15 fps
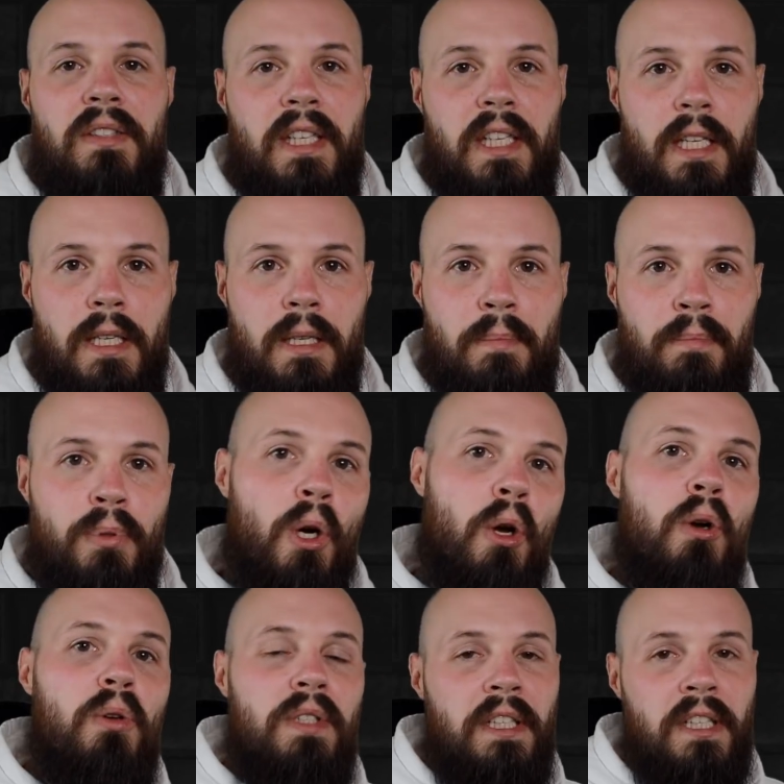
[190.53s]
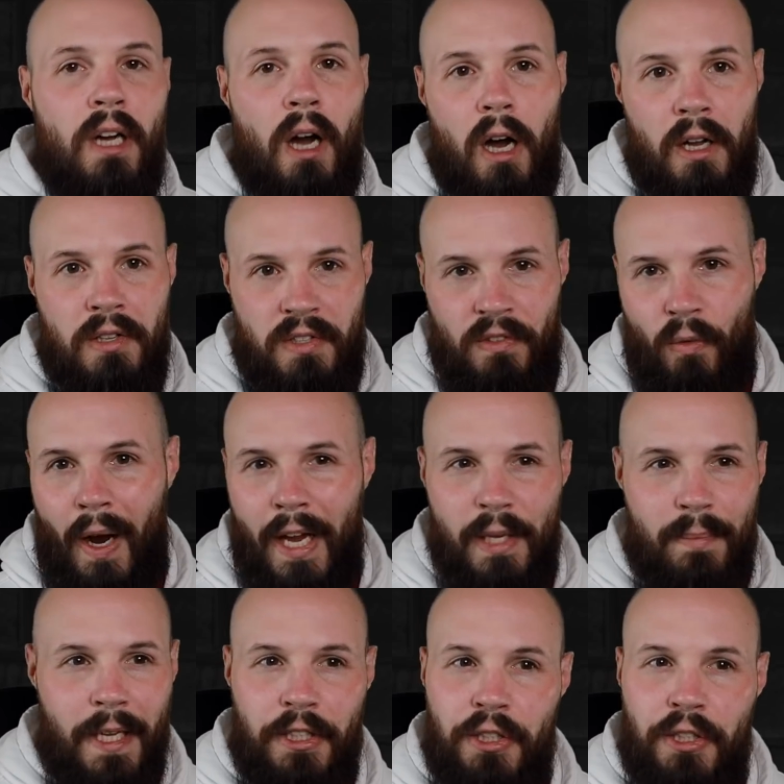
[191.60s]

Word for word: the pros and cons of why you may